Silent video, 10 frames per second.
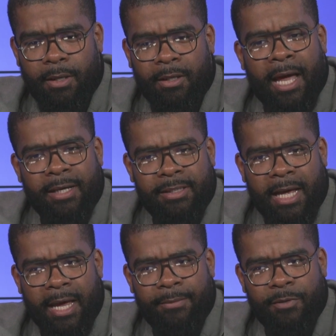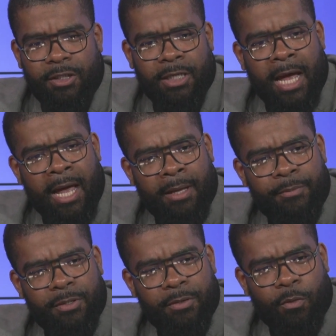A lot of times,
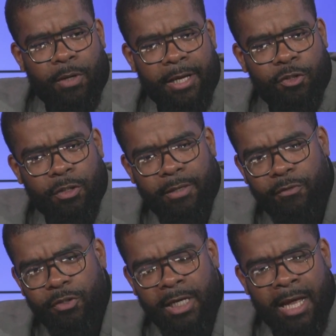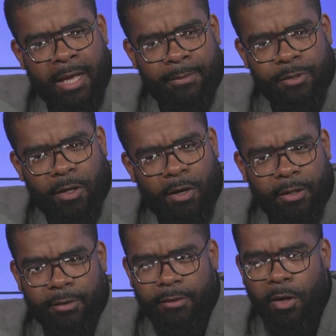jobs or entry level jobs
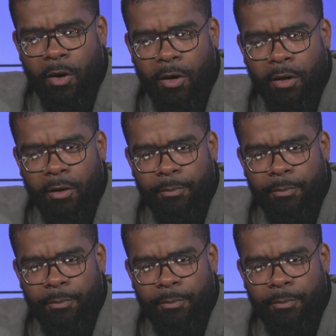are are